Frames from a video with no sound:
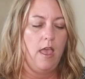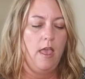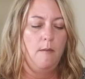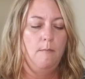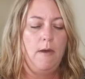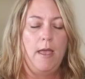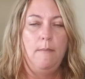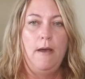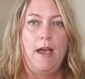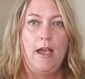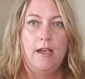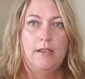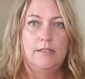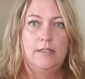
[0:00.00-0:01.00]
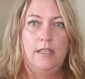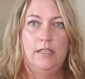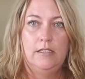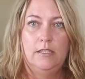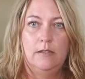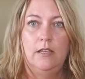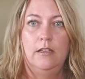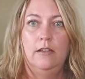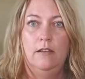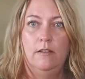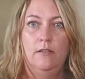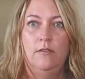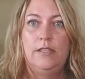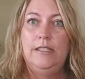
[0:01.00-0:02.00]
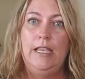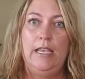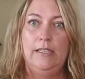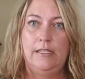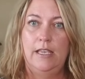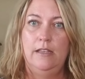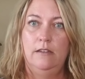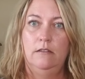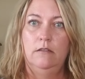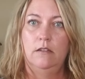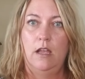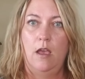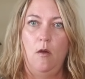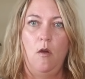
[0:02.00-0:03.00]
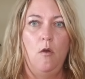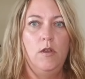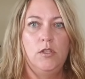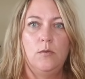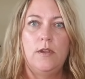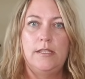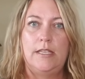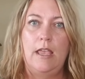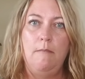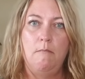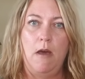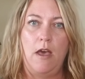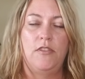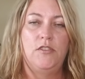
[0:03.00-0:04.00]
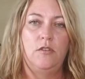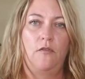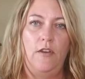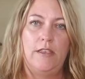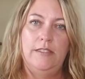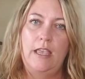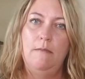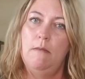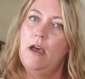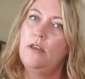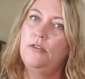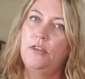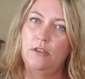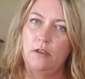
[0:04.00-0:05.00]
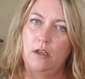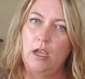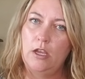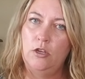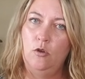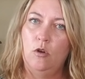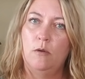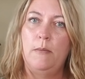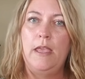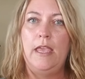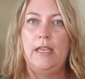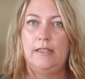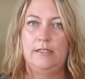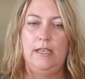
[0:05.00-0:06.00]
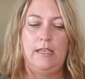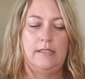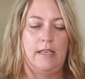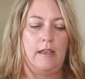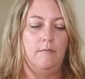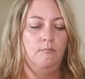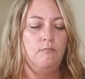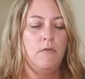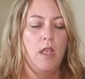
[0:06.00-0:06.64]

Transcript: My box this season, I always want to say month. So if I say month, ignore me, it's season.